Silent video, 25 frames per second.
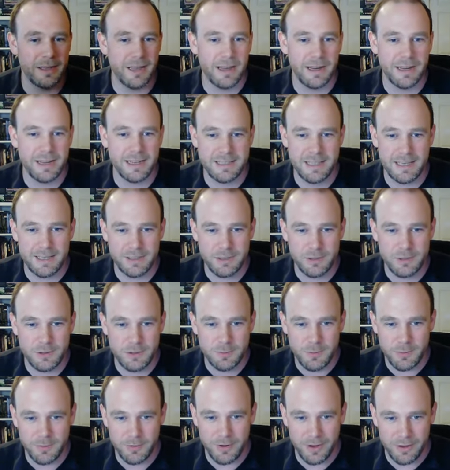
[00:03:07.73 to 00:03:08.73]
I guess that serves
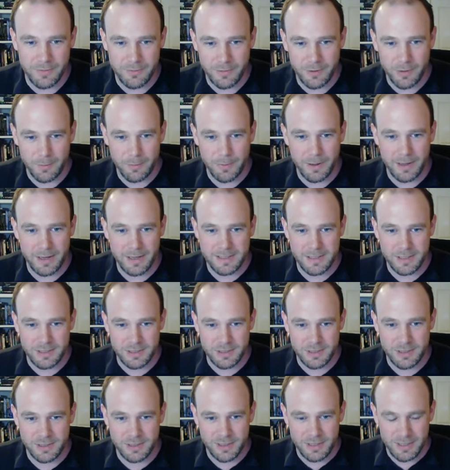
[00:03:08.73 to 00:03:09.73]
me right for not paying
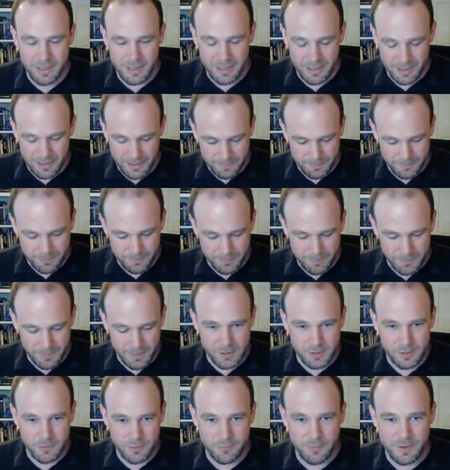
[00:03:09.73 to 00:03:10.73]
attention.
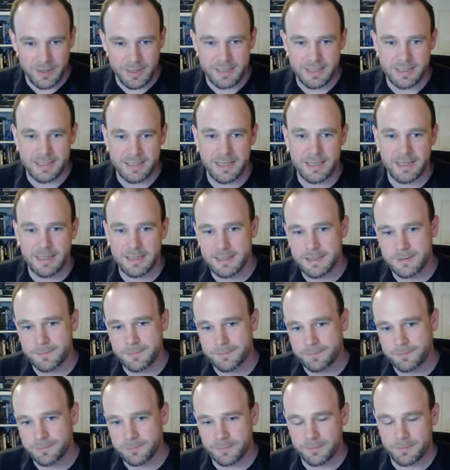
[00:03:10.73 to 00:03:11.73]
So Vigor 6.
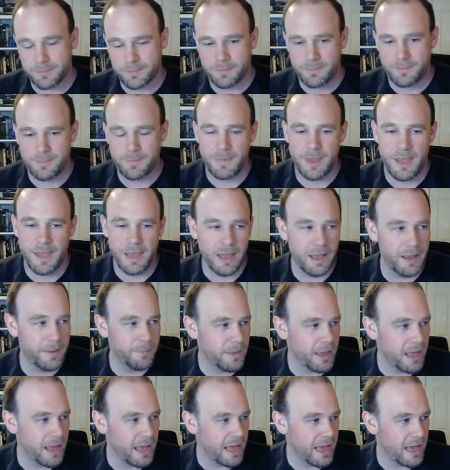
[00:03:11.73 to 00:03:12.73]

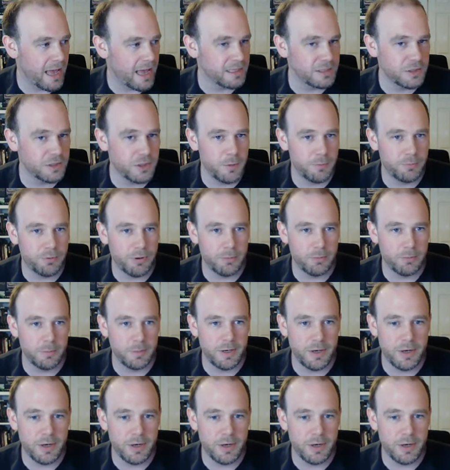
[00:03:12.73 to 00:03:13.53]
Um, as you probably